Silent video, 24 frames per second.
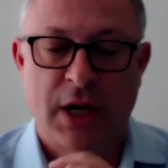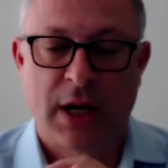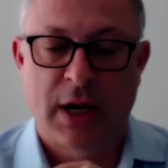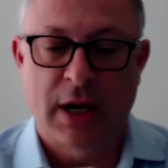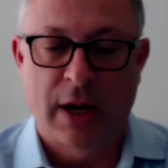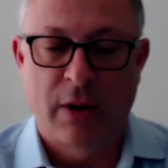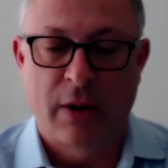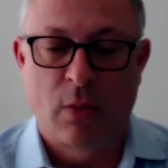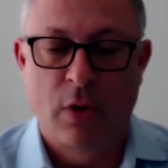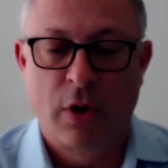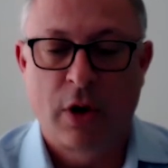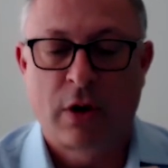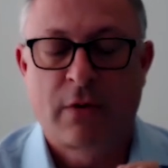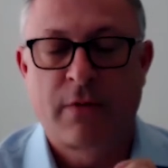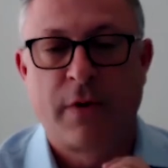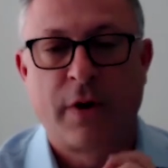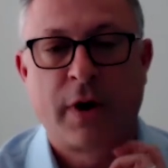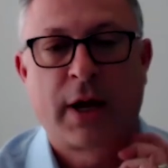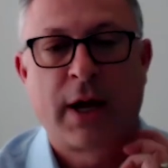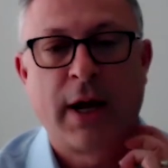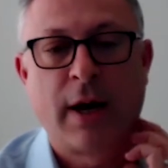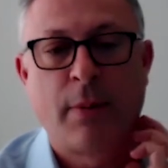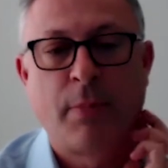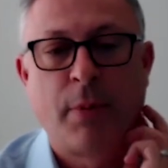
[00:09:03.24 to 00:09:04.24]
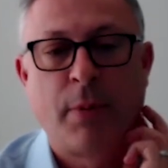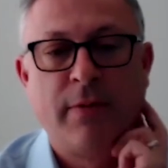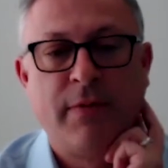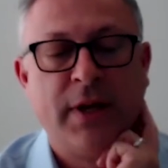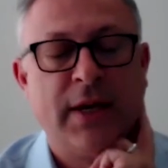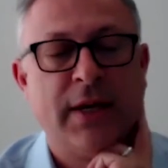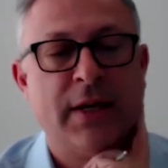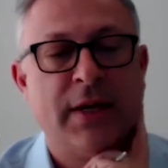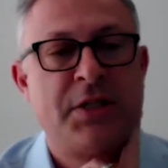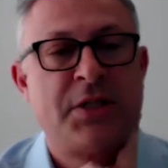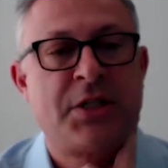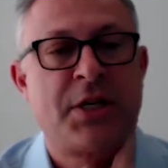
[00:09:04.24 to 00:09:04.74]
and I'd worked for a couple of
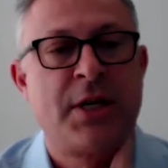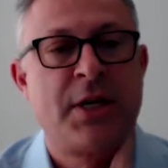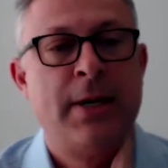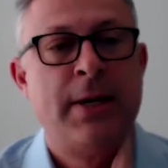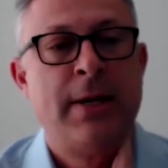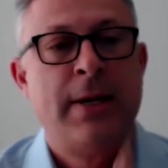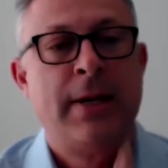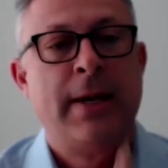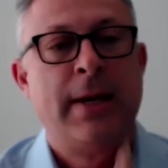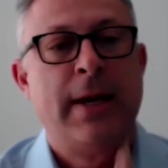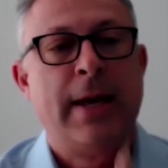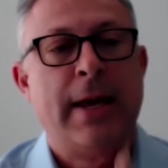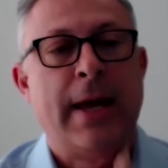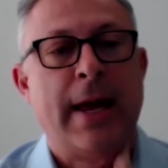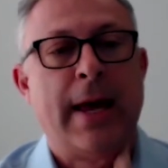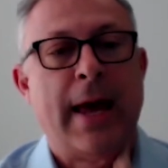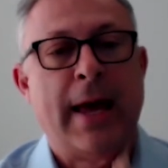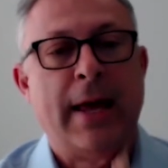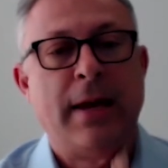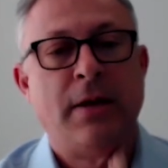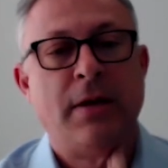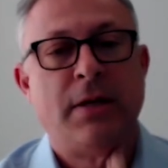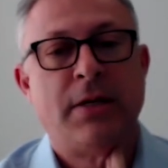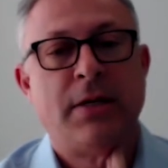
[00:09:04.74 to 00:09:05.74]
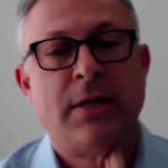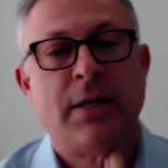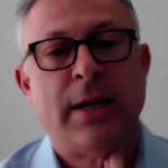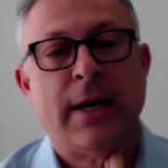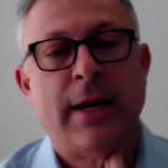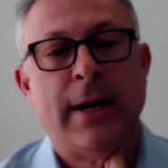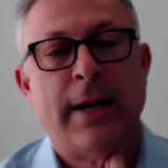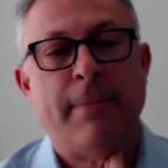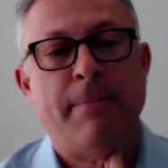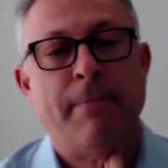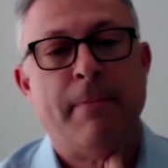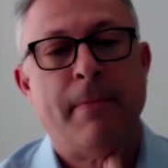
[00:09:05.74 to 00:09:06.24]
years and
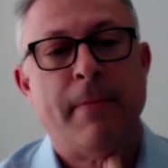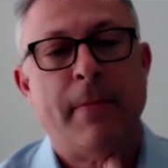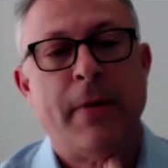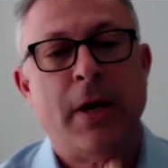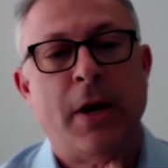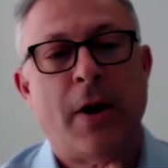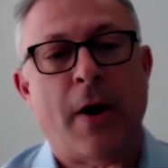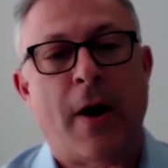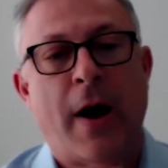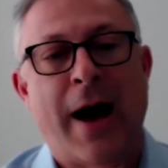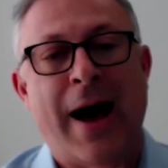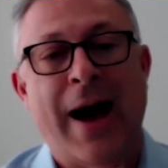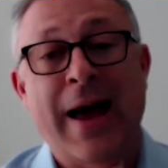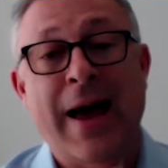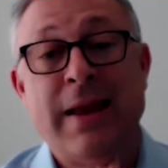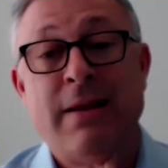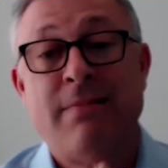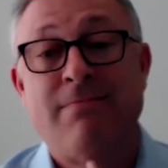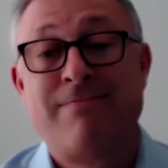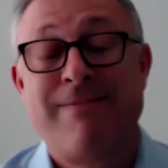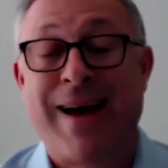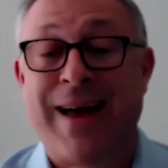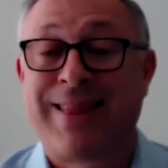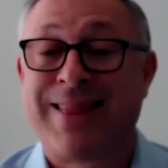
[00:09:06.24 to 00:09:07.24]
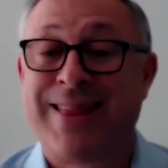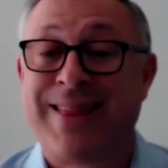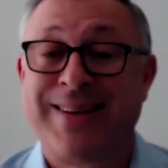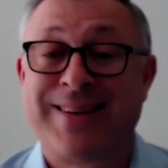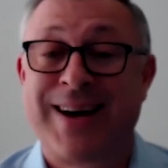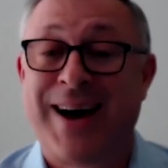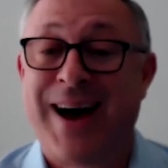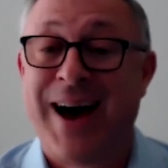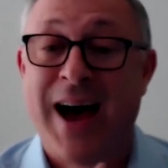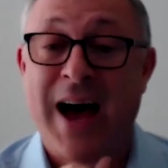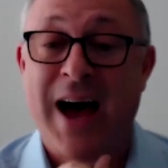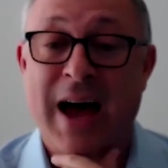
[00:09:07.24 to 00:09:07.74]
um, you know, I at the
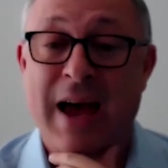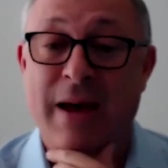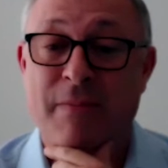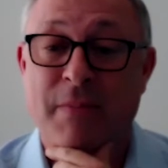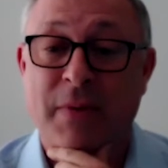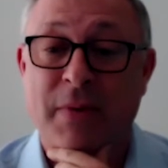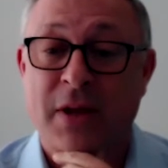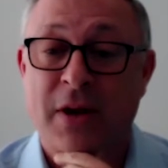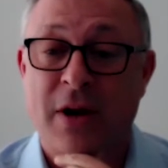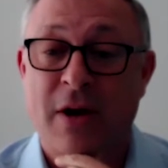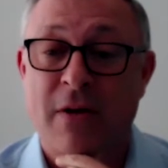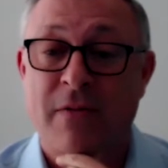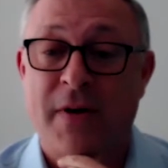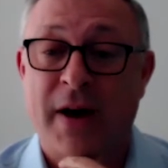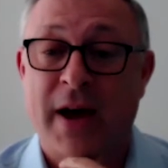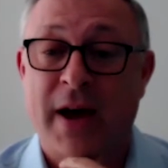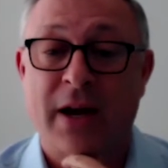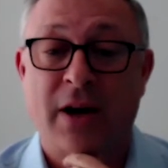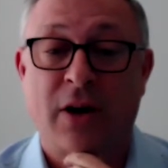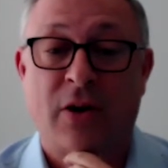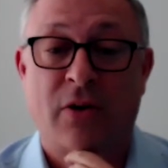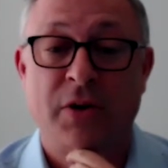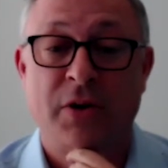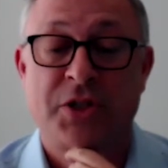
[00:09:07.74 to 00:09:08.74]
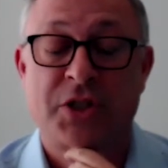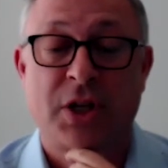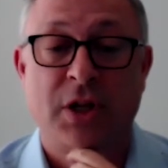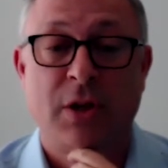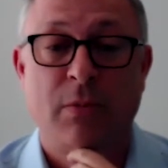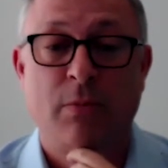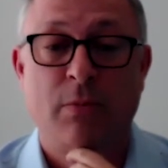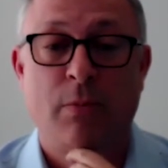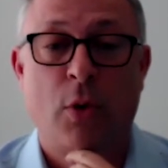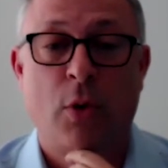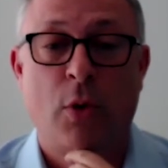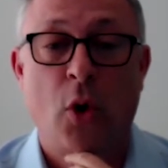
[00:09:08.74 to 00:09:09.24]
time, you know, if I had a crystal
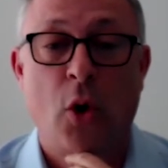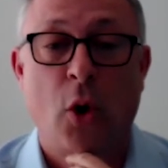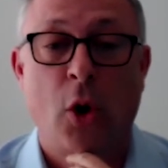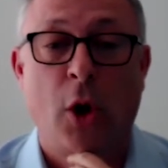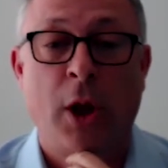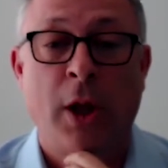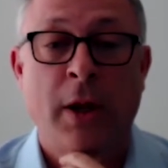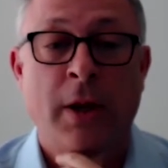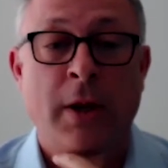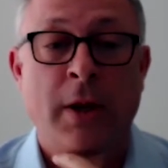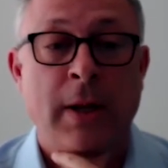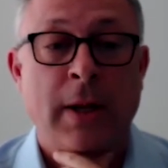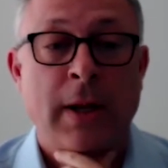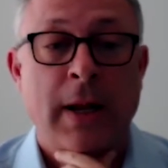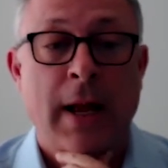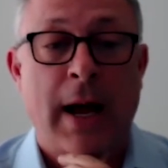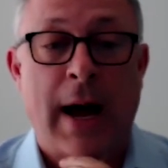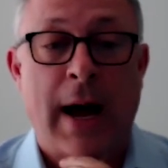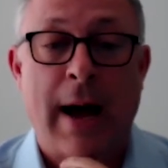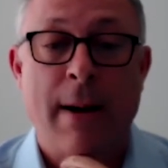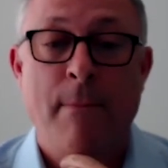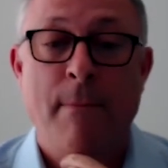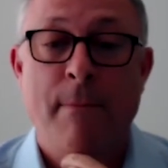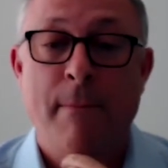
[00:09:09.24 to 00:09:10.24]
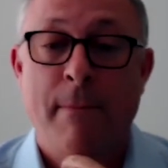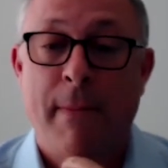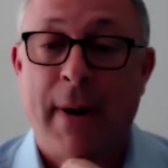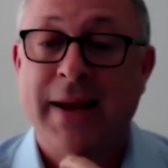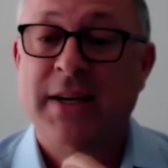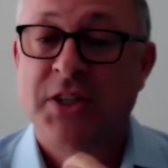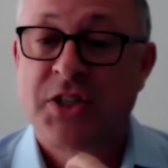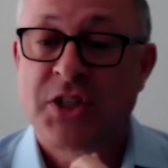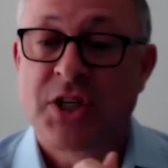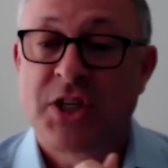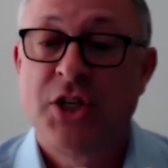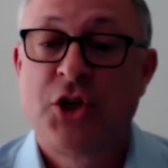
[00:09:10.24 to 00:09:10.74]
ball, I'm, my
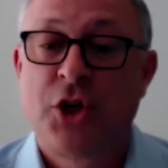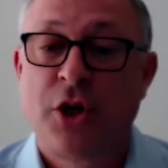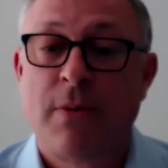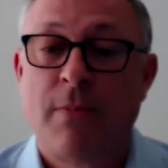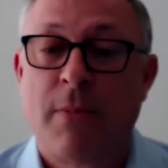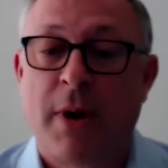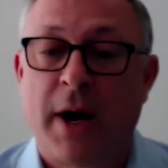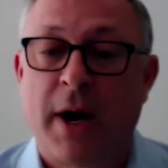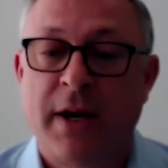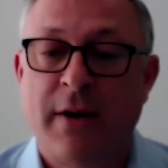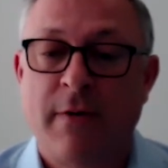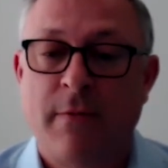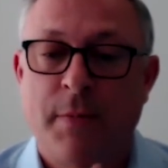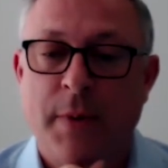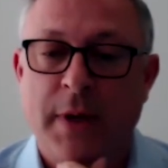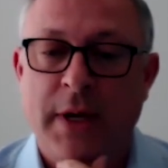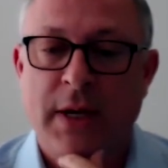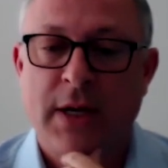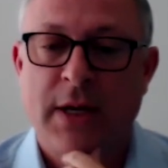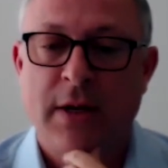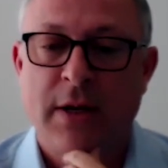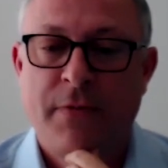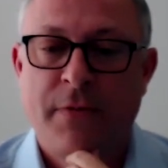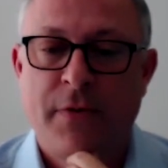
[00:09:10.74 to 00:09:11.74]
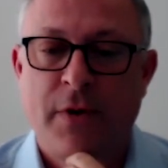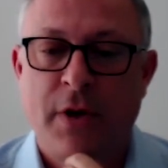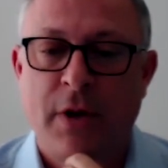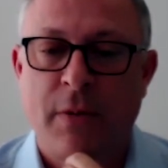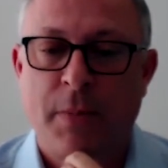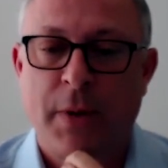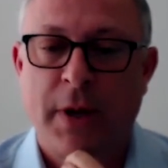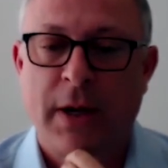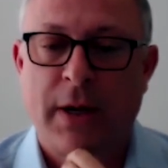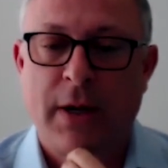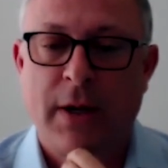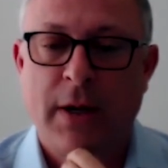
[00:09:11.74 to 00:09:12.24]
decision might have been different.
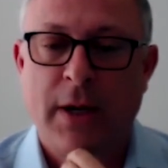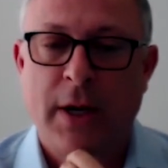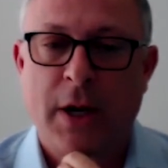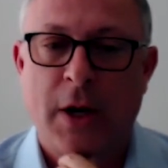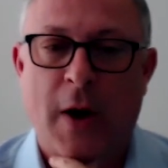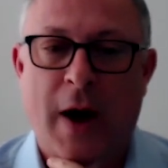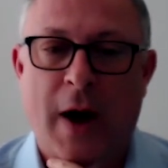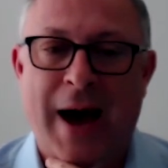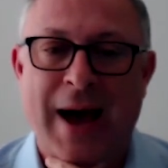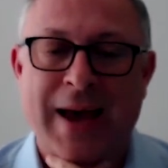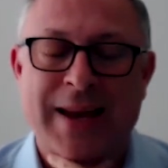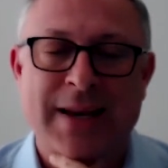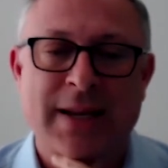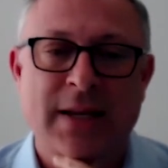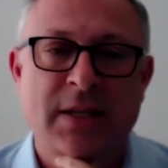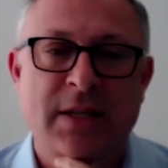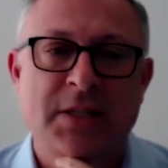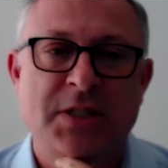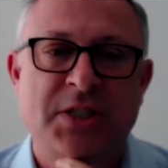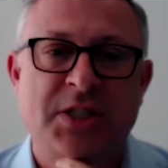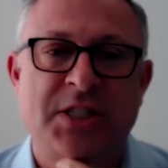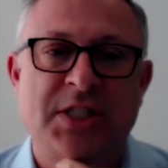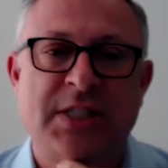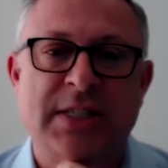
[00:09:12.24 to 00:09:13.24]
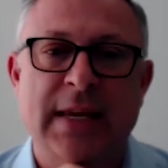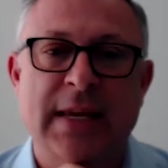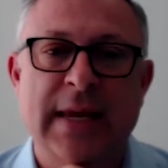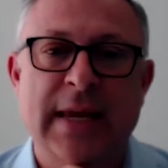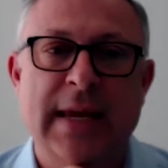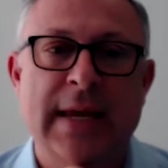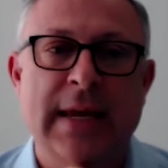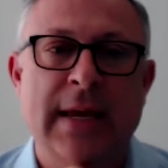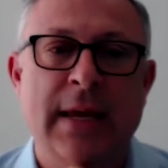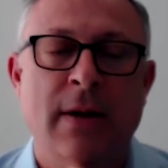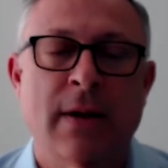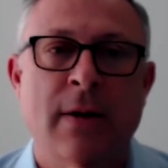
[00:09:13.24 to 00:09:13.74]
But you know, I didn't
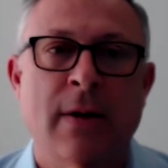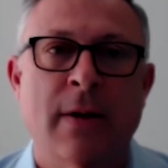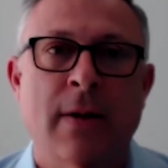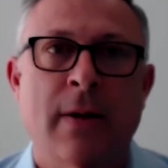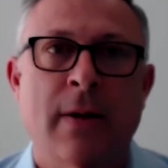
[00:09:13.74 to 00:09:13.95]
see,